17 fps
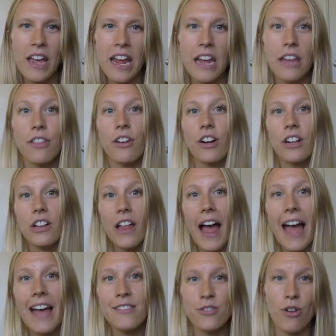either a
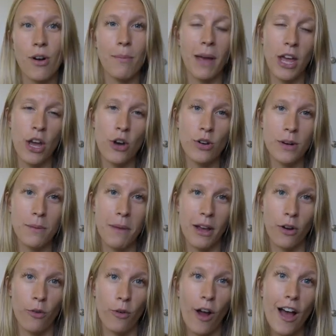class or on my own in my
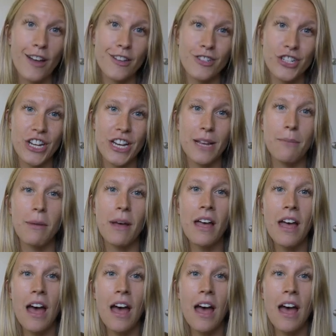garage gym,